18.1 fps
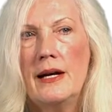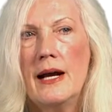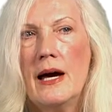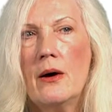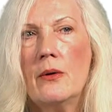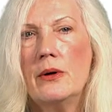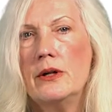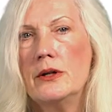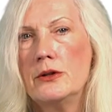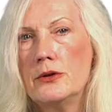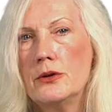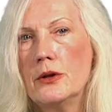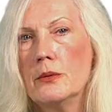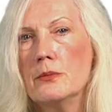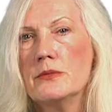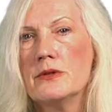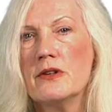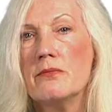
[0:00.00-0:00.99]
Now, in
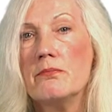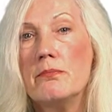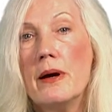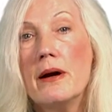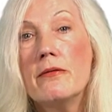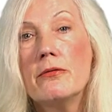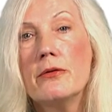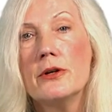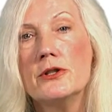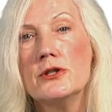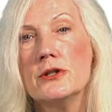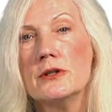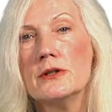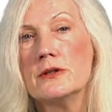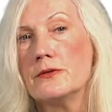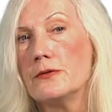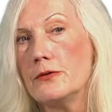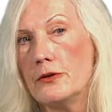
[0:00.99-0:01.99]
terms of
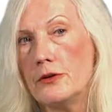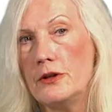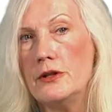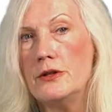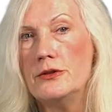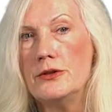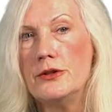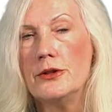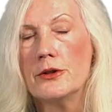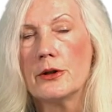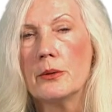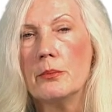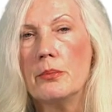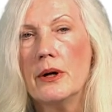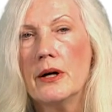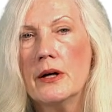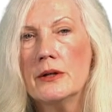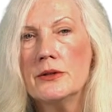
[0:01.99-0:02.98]
beverages, for easier
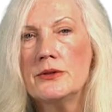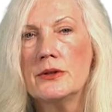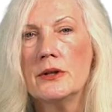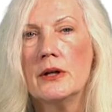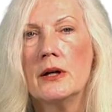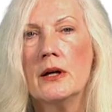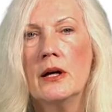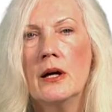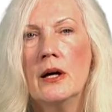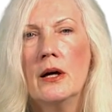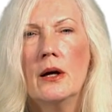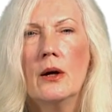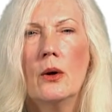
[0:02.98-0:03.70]
comparison,